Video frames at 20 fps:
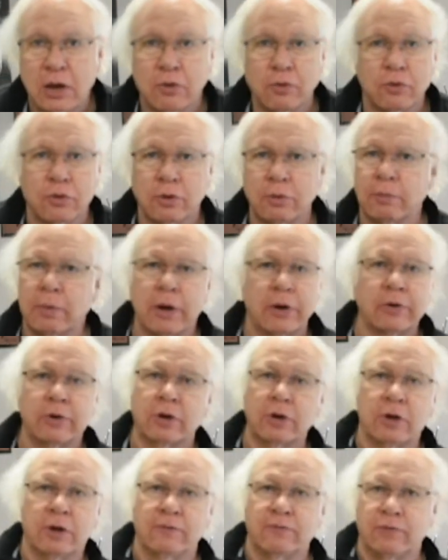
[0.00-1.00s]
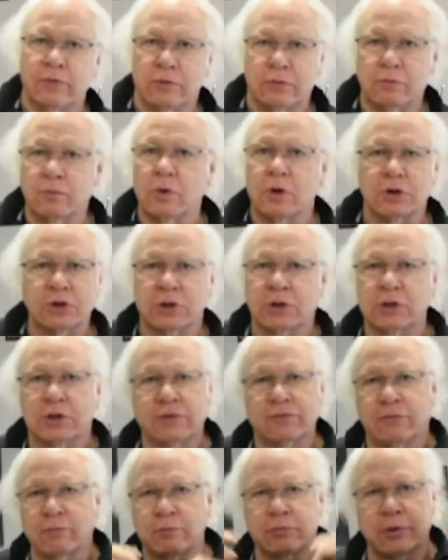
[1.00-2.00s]
or American if you're watching this
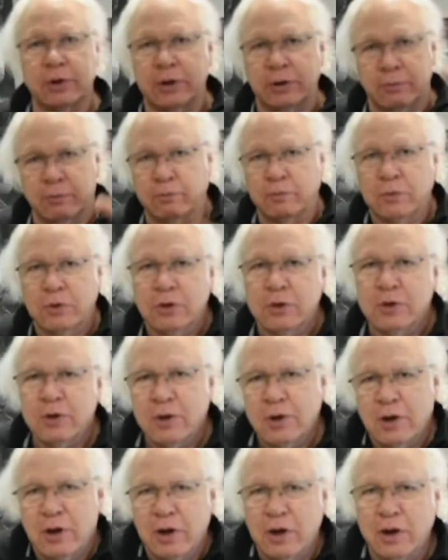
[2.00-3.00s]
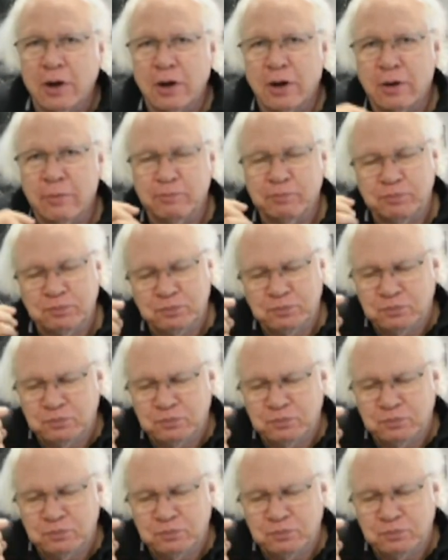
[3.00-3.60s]
from Britain. But